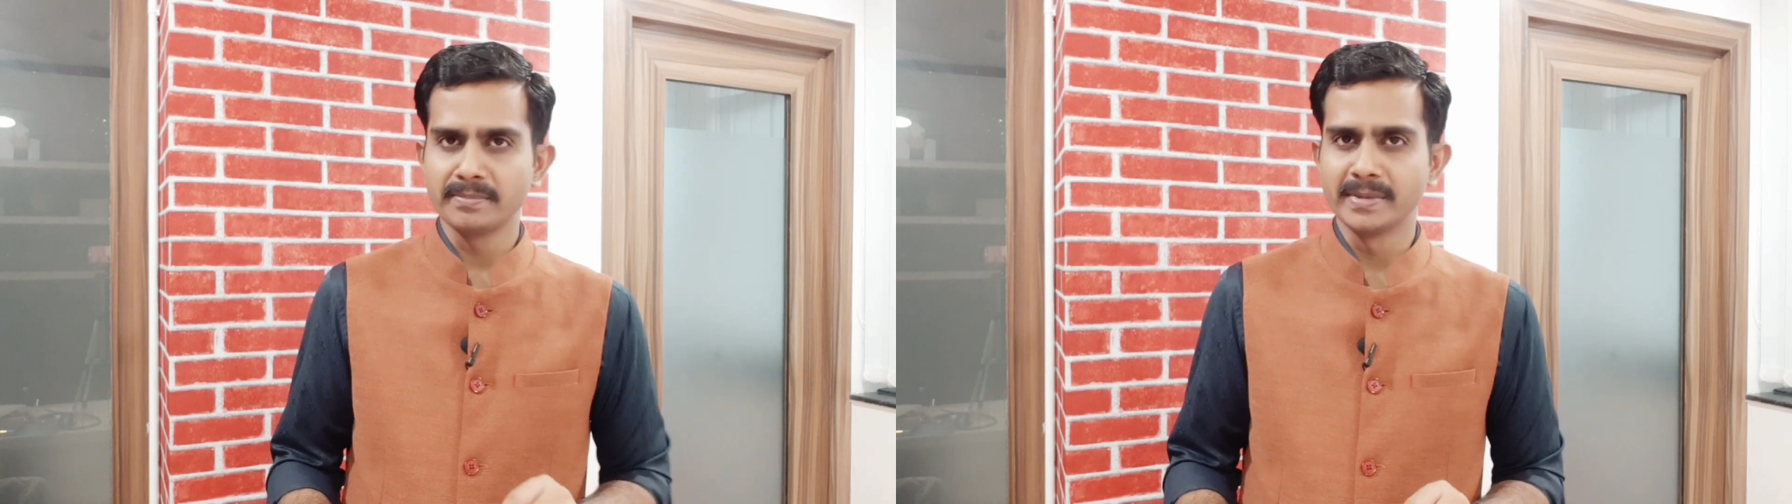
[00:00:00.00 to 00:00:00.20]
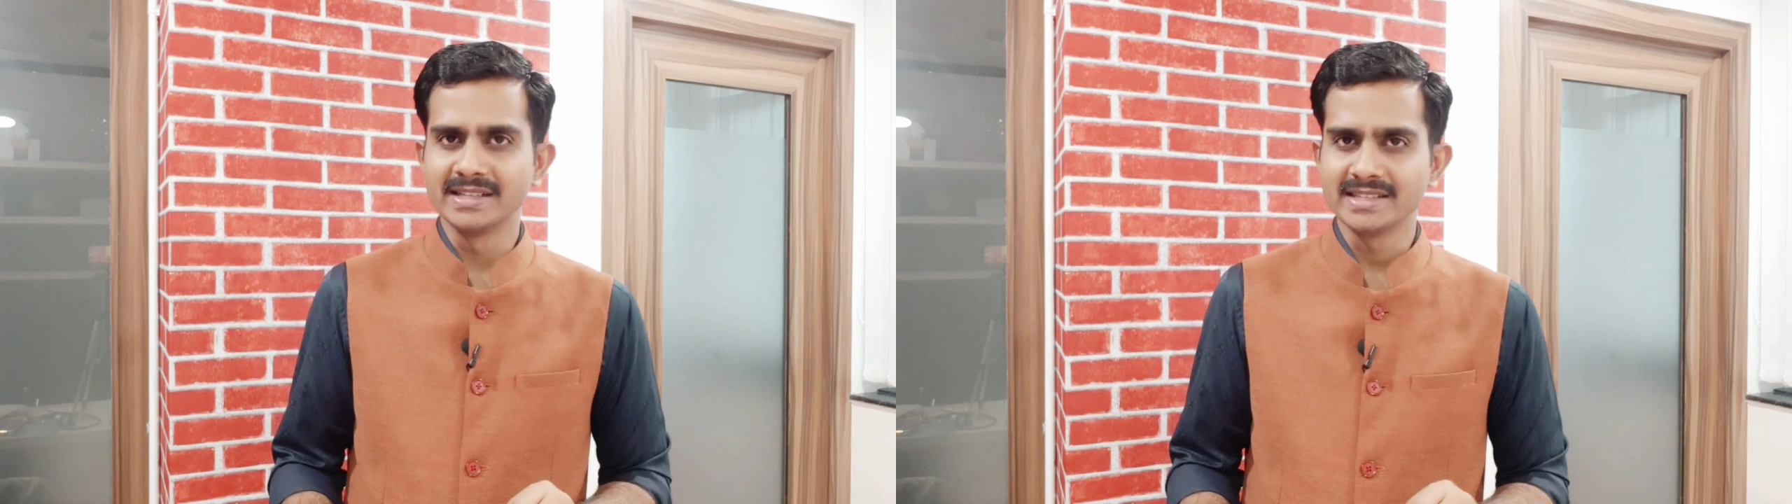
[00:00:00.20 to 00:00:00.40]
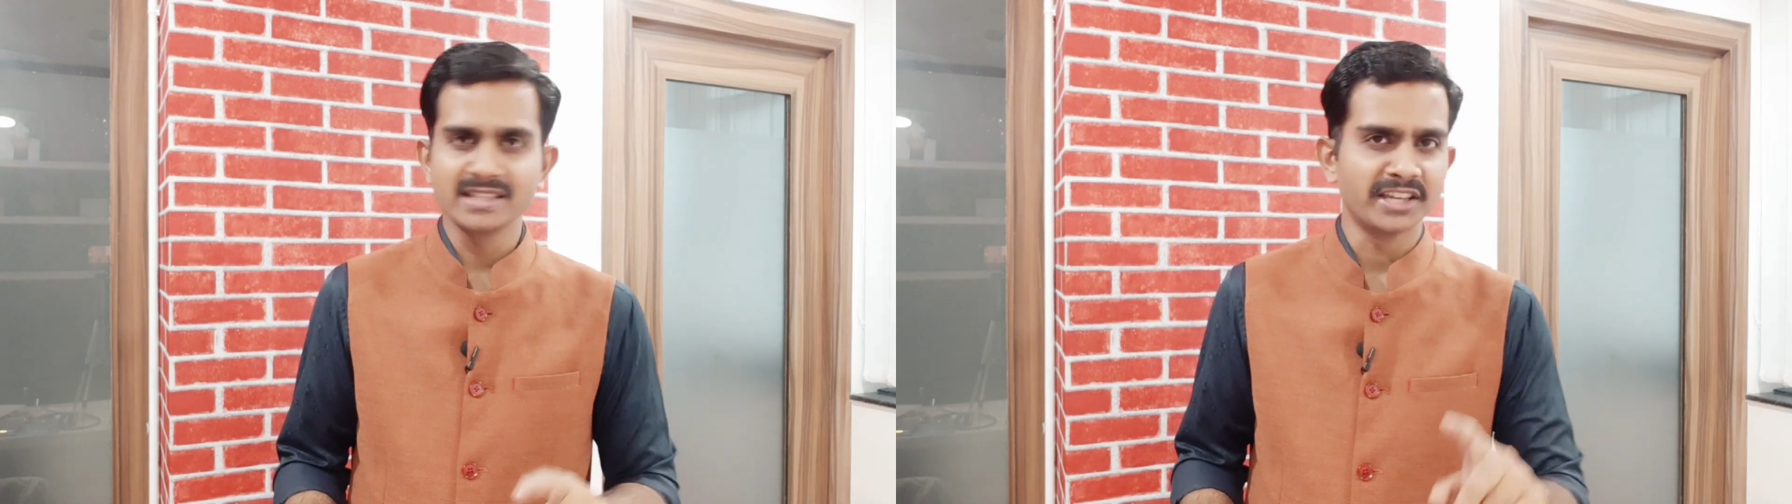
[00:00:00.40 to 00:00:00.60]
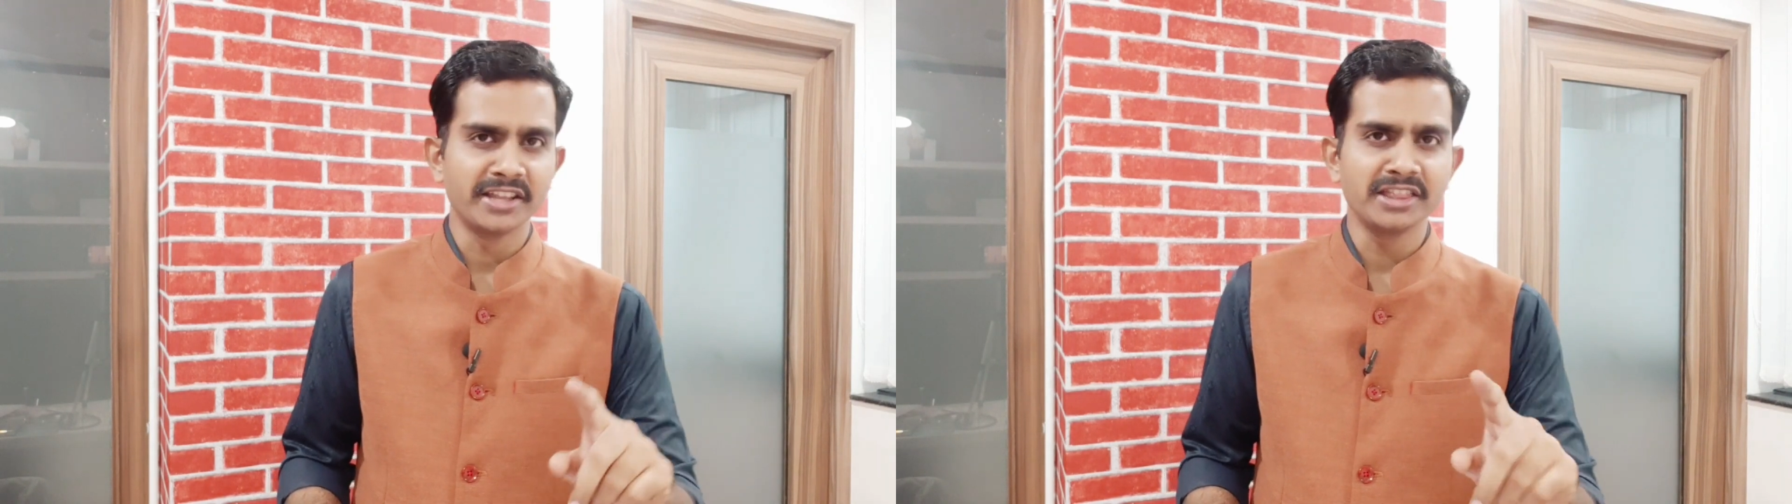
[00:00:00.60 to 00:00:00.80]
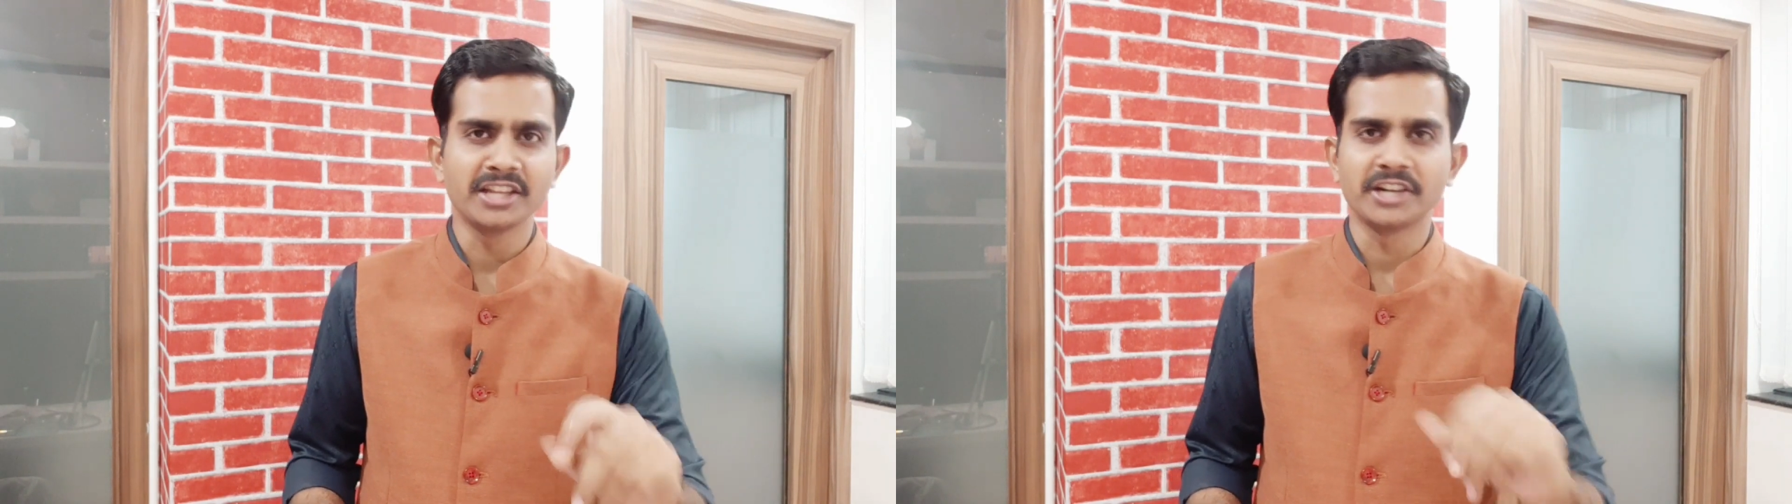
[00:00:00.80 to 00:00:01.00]
medicines
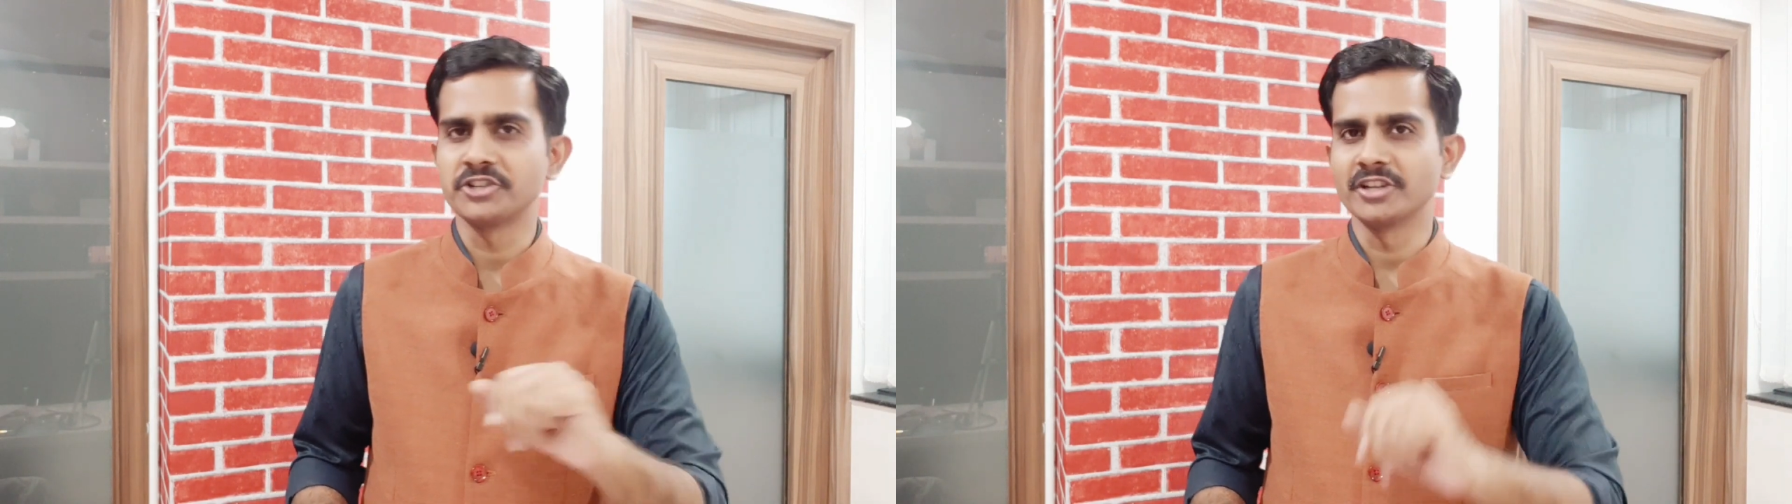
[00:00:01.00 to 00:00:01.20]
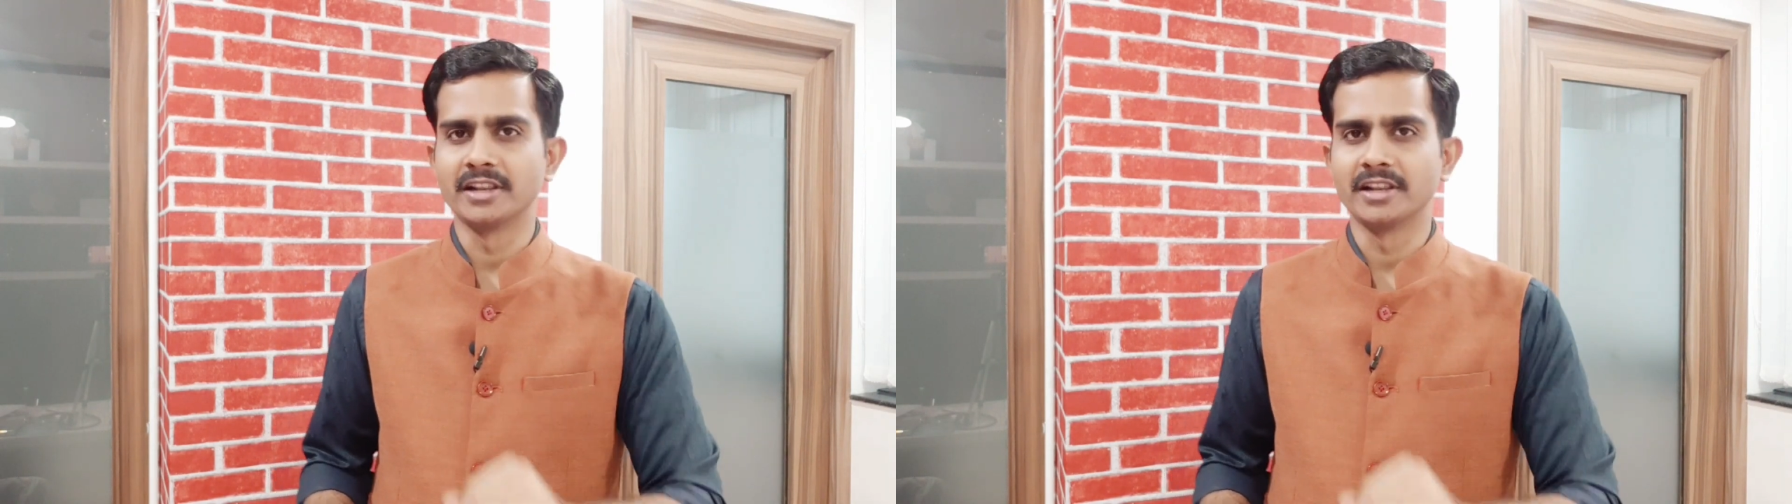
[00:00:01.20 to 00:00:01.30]
in nutshell.